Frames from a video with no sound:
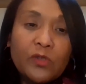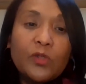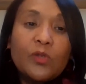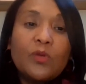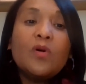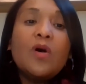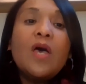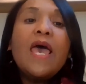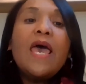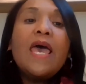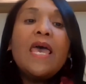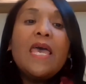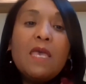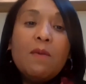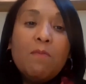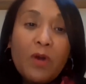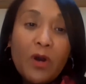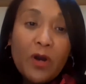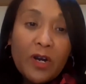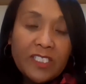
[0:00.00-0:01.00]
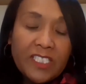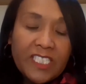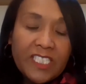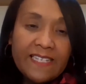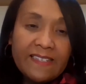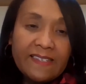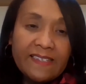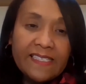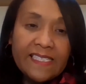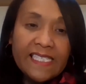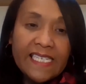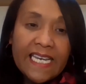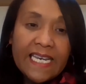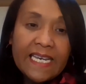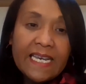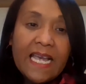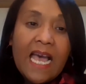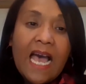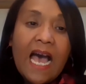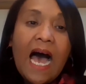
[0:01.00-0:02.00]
to emergency.